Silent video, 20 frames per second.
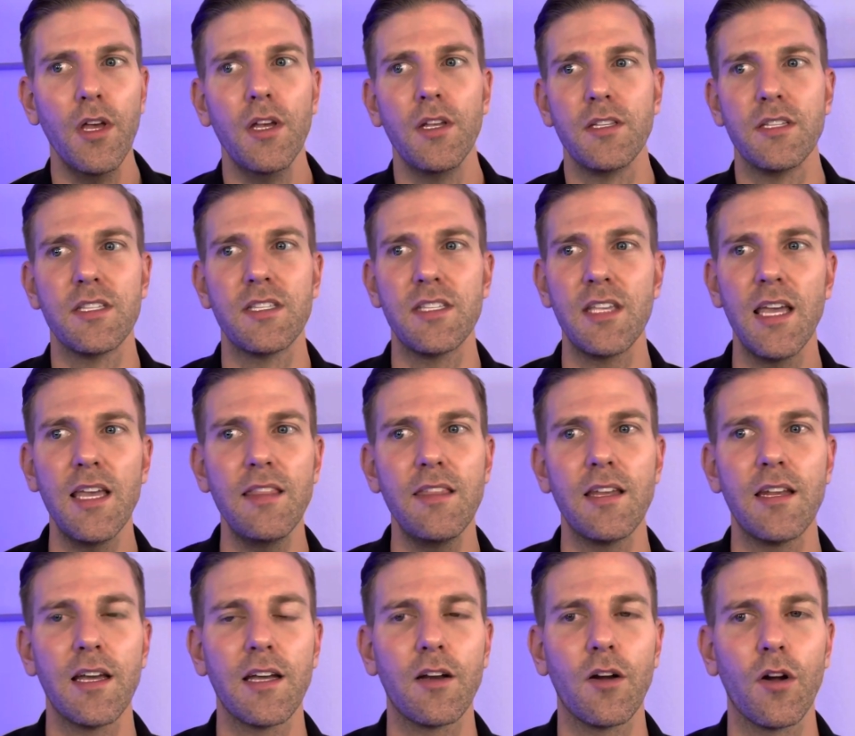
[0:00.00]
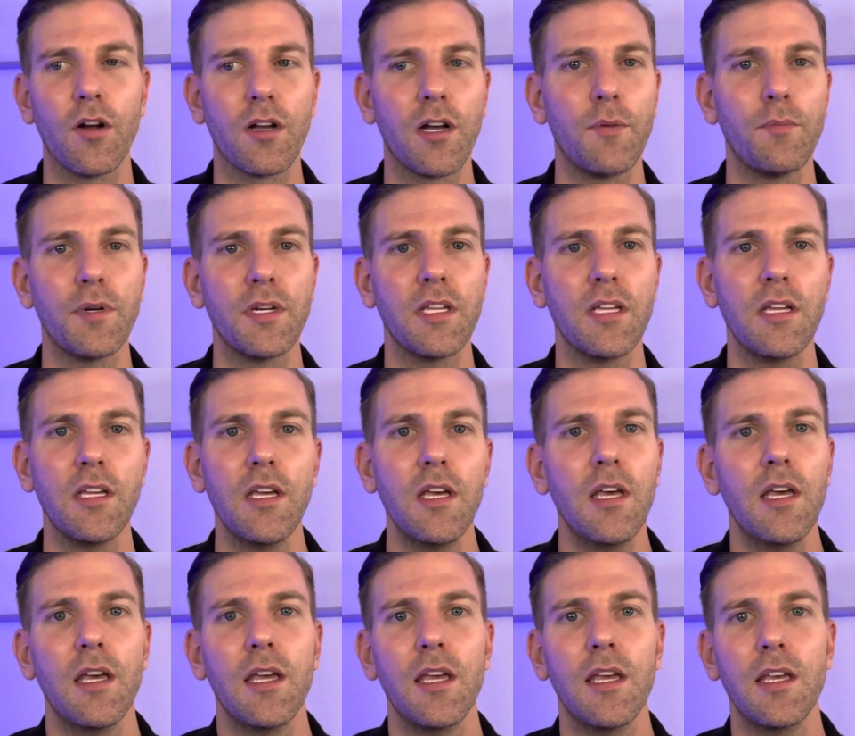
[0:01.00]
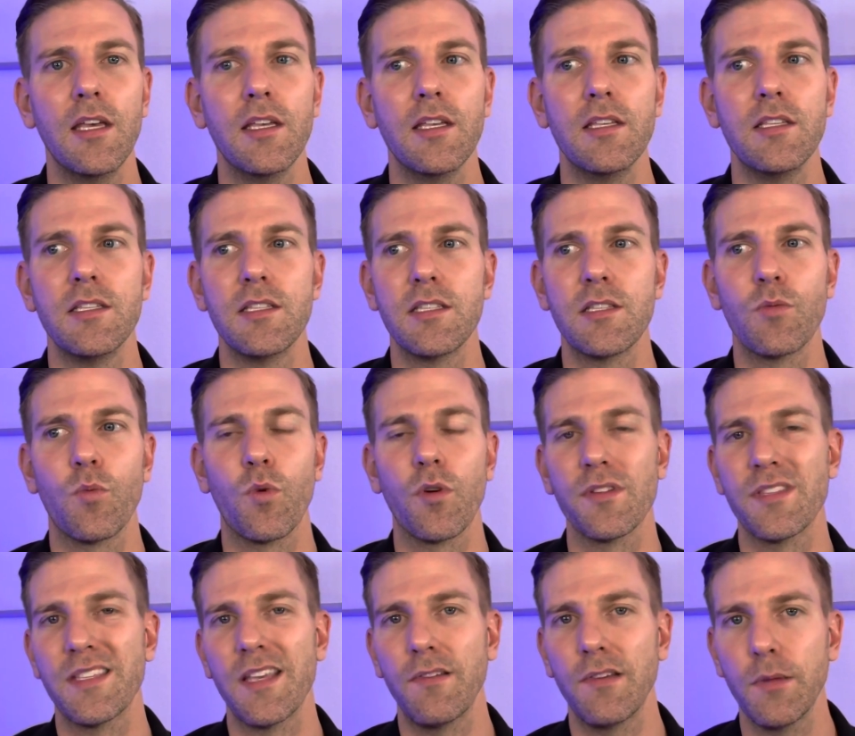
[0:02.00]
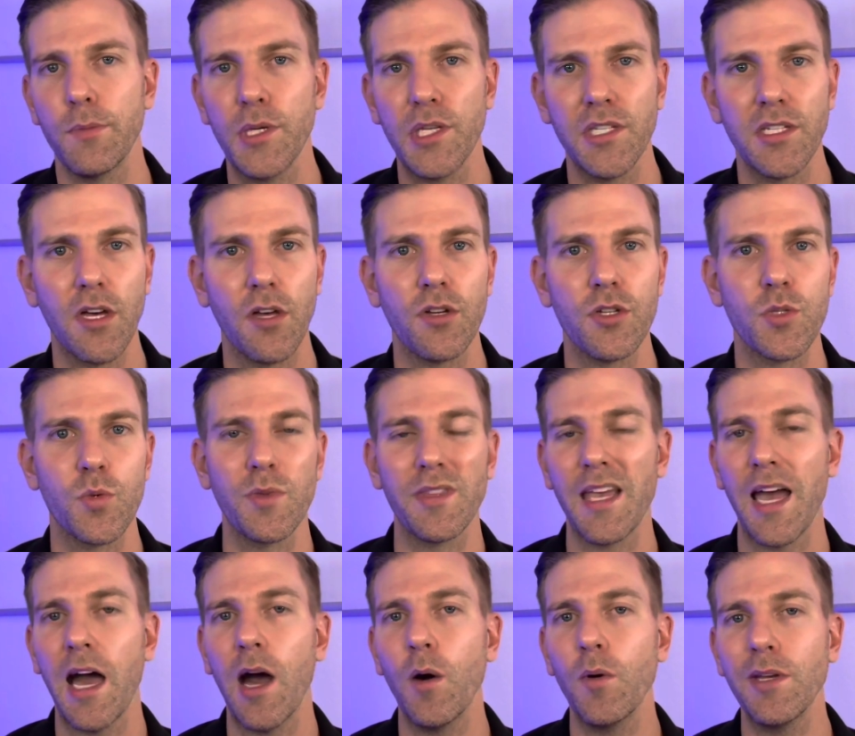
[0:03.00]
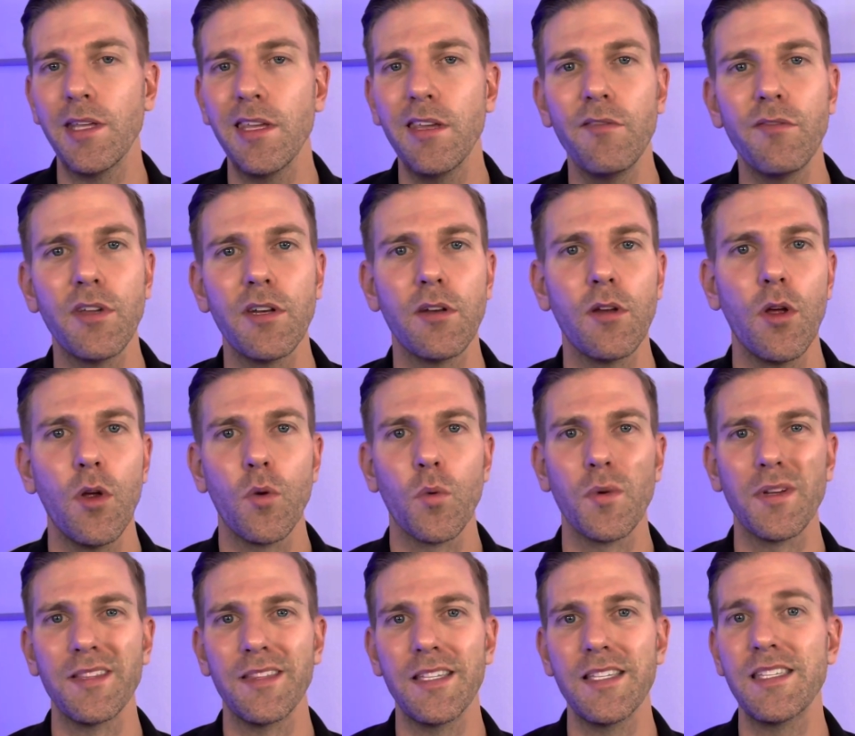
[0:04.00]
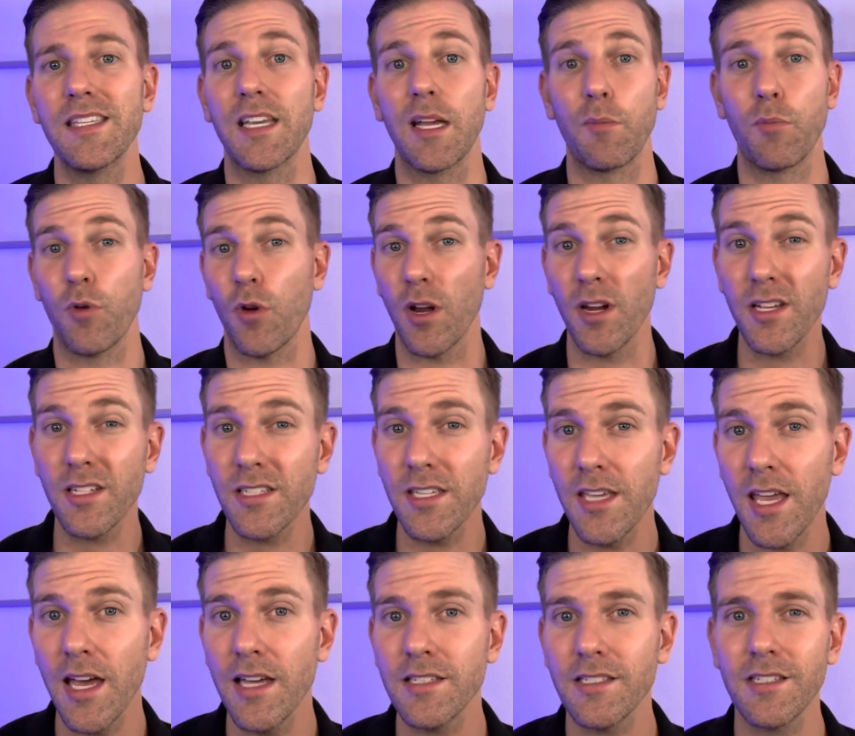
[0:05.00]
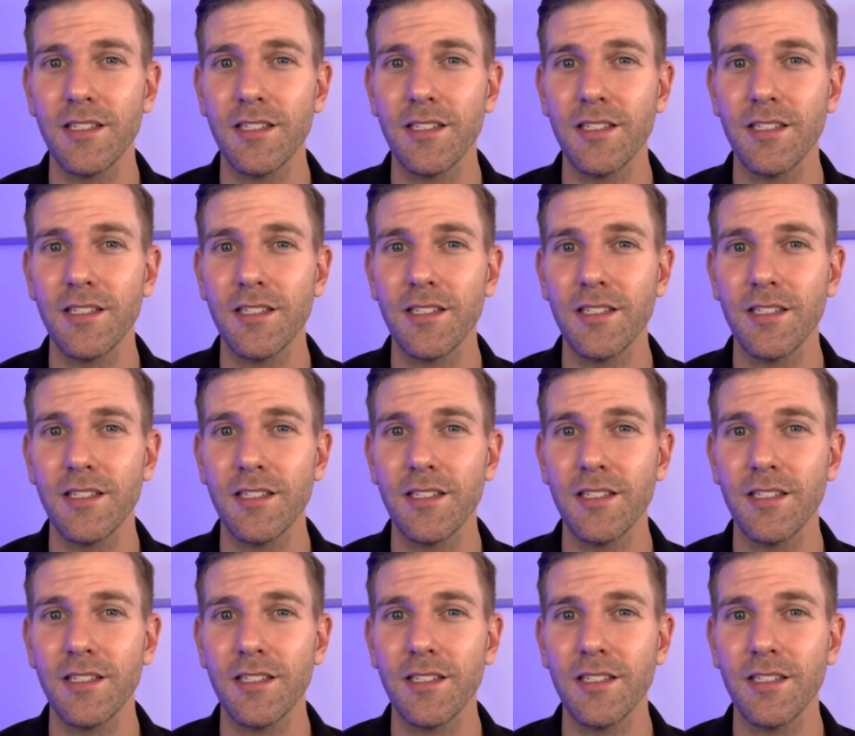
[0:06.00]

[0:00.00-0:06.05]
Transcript: To say that a car company is worth $70 billion without even releasing a product yet,